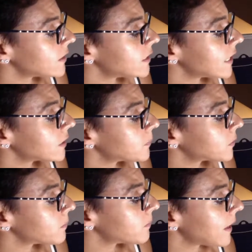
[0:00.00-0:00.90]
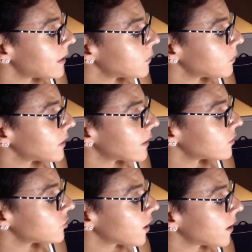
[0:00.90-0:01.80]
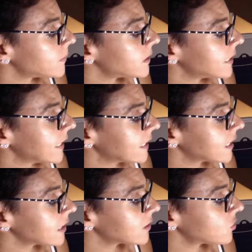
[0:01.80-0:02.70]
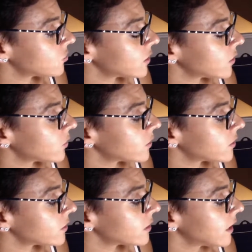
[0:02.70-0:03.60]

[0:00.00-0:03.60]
desperate men without jobs standing on street corners.